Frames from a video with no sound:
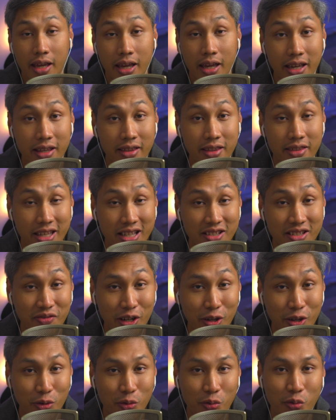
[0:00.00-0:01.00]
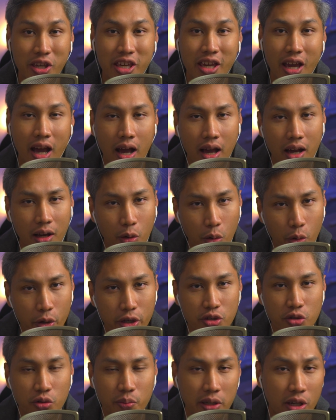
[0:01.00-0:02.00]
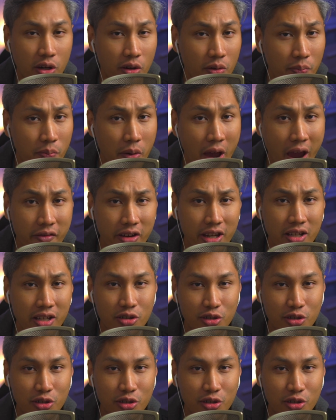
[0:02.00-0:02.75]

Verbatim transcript: In this video, we are going to be comparing